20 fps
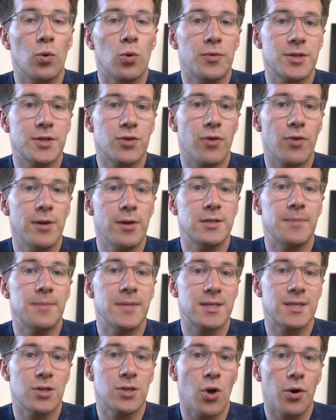or the scrotum
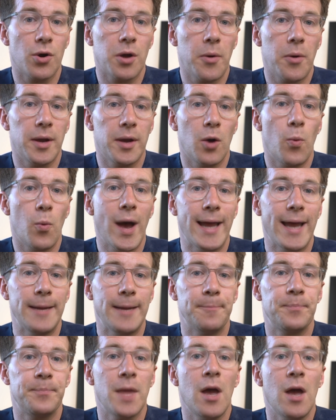that's not going
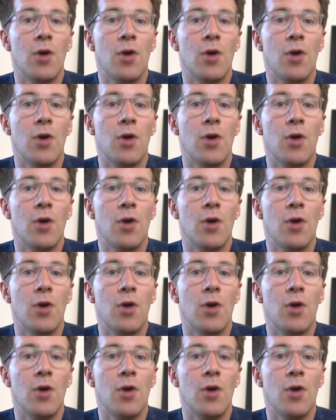away.